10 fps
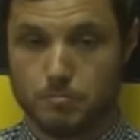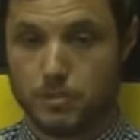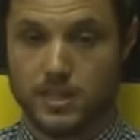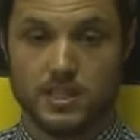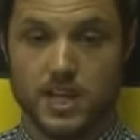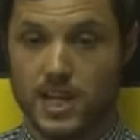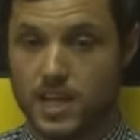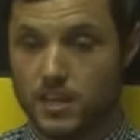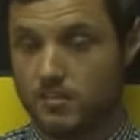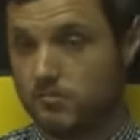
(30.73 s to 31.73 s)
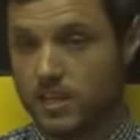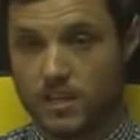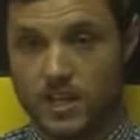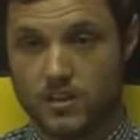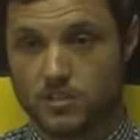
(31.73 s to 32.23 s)
played great, got a
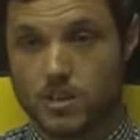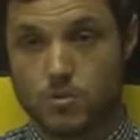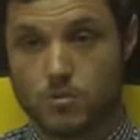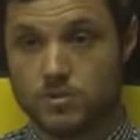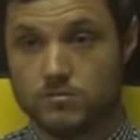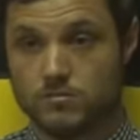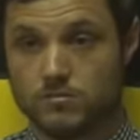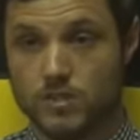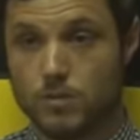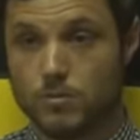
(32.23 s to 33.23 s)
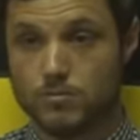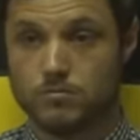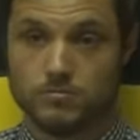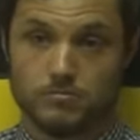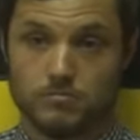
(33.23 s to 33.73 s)
great result, and now
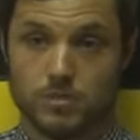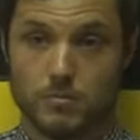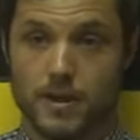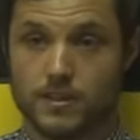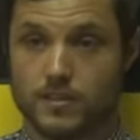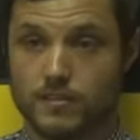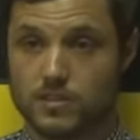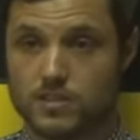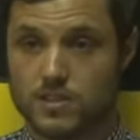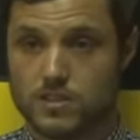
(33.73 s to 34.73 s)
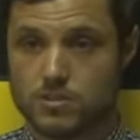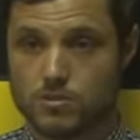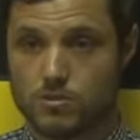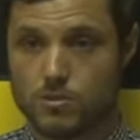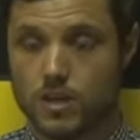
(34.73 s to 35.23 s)
they're battling the First Division,
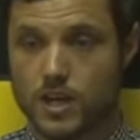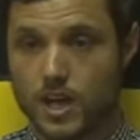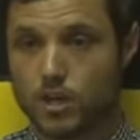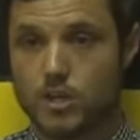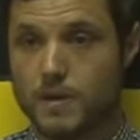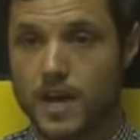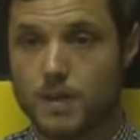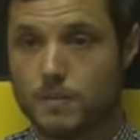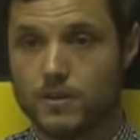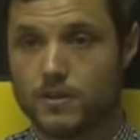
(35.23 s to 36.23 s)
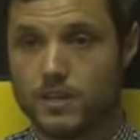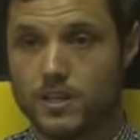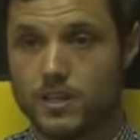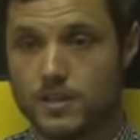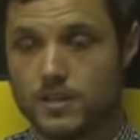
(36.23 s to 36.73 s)
so I couldn't be happier, really.